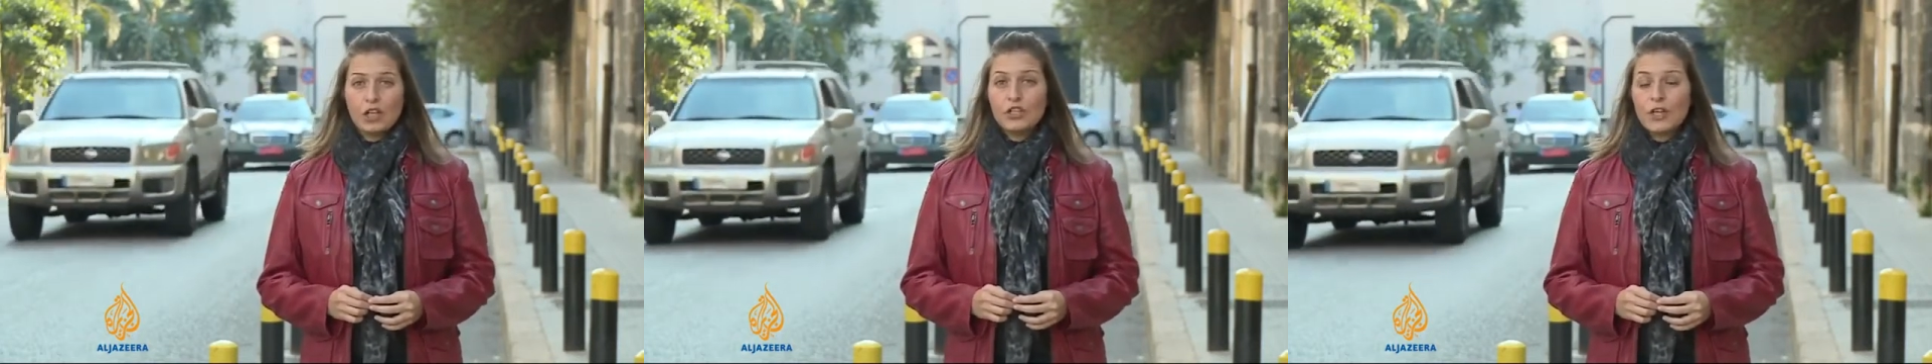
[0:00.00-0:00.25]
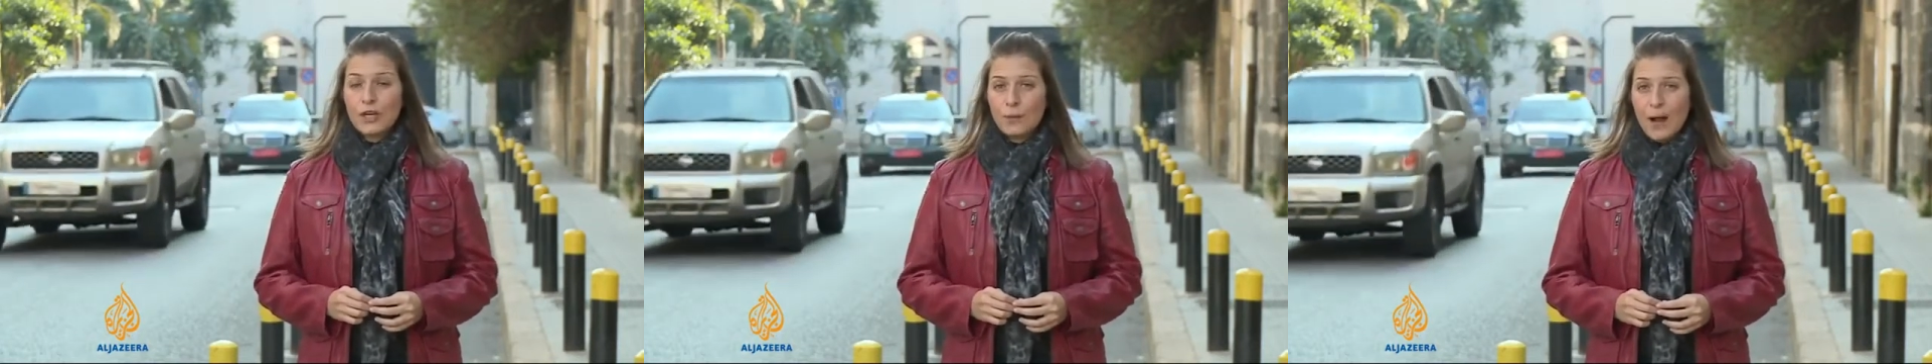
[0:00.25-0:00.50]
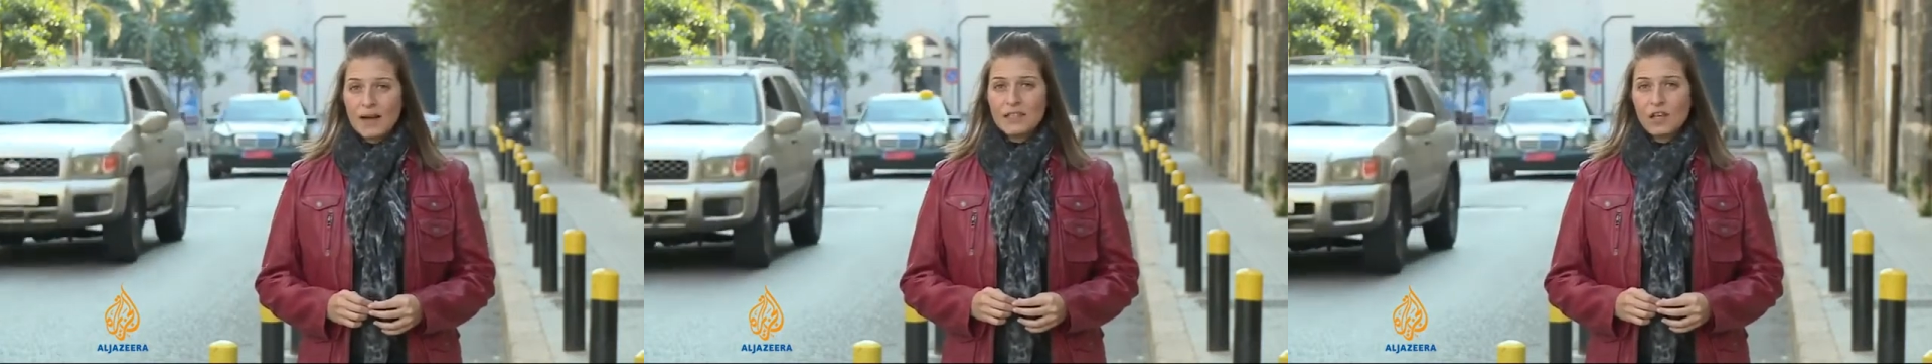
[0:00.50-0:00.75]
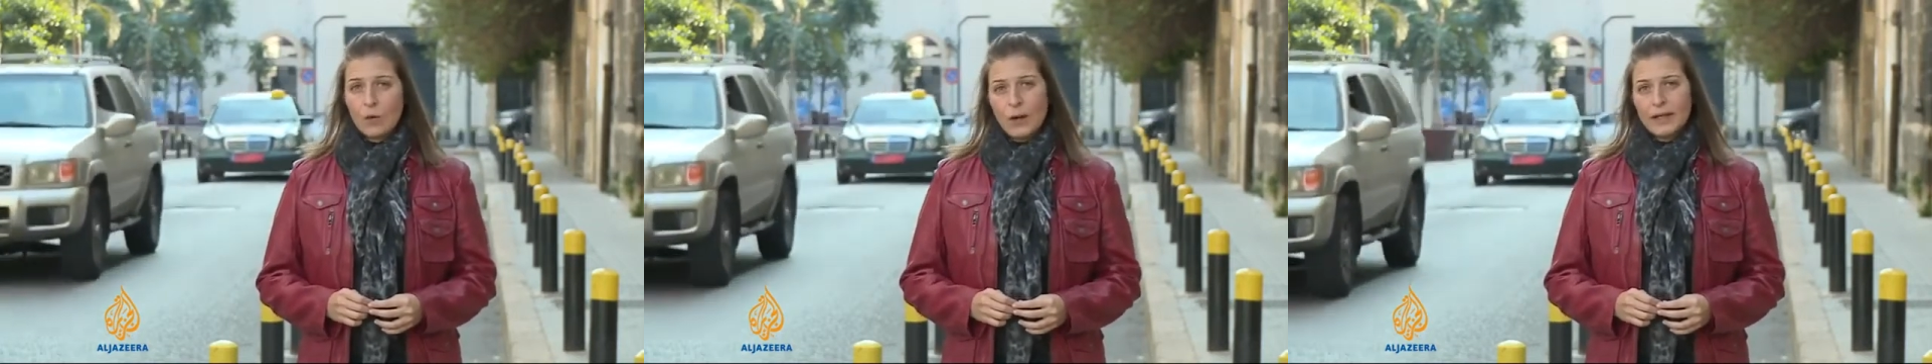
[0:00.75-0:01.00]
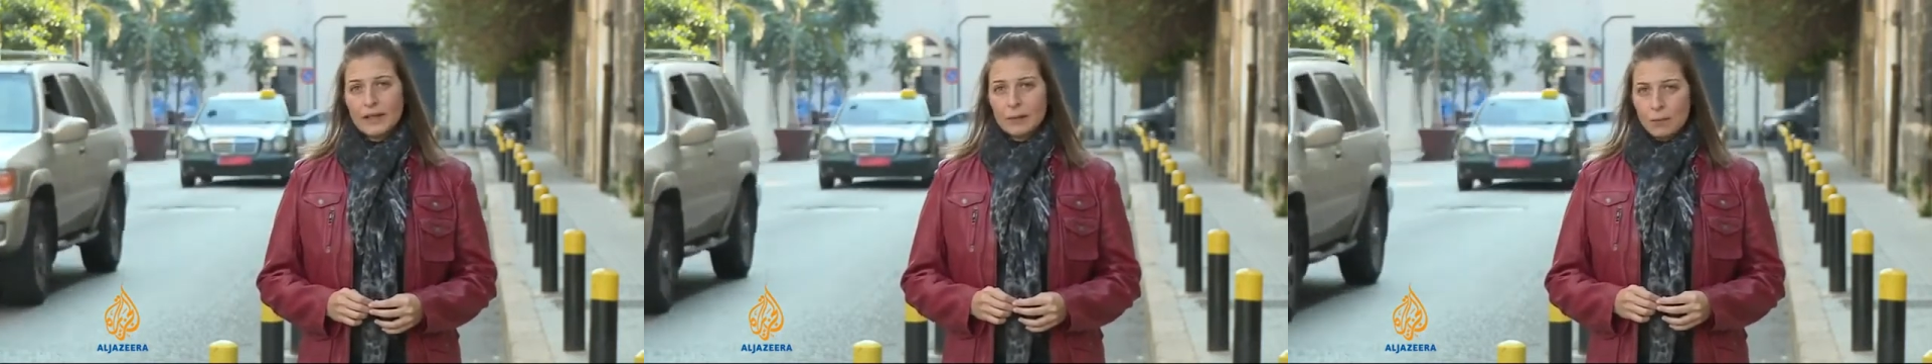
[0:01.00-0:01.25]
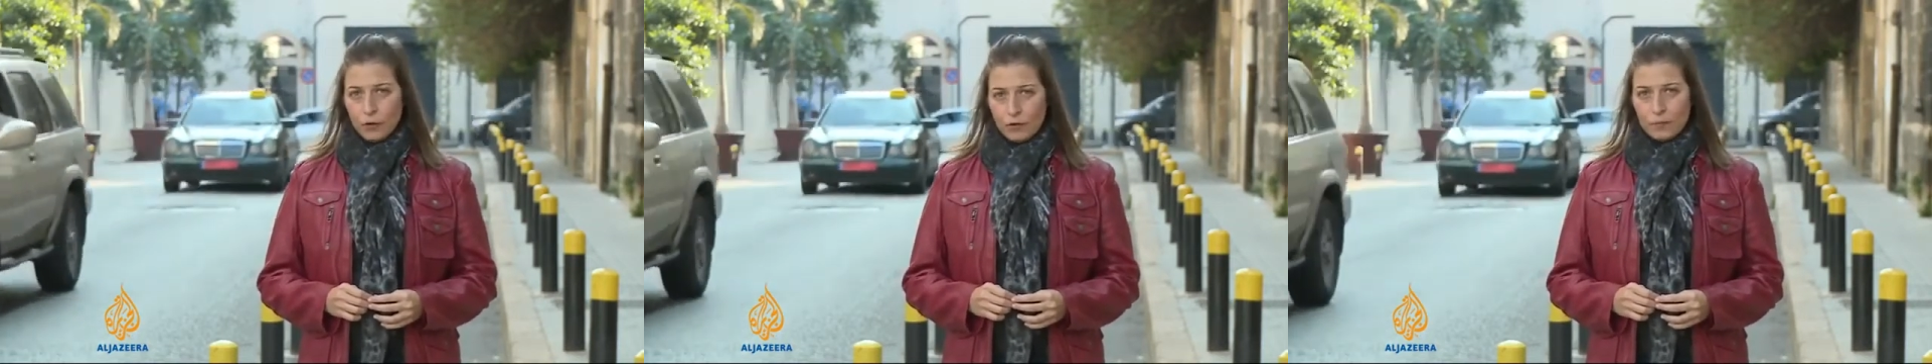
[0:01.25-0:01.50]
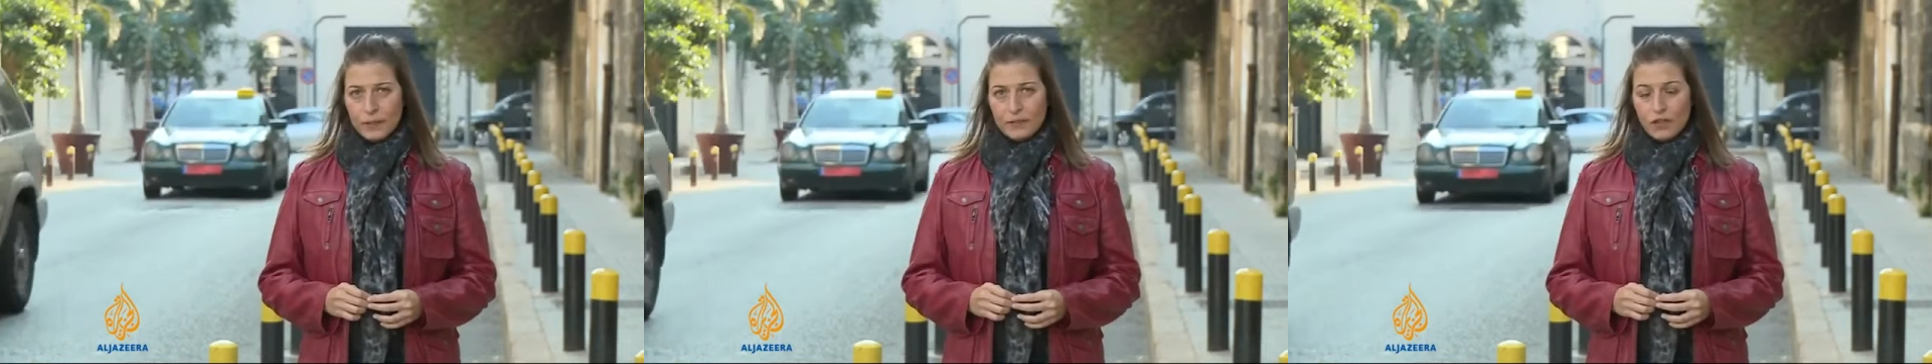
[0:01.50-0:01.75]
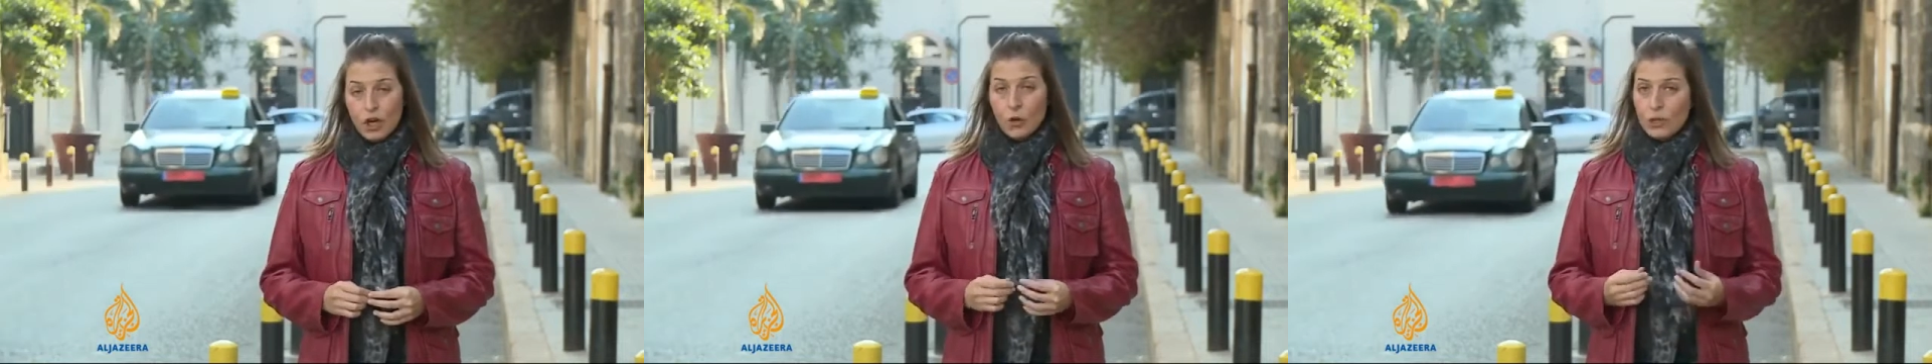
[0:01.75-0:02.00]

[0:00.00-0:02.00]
to Iraq's awakening movement,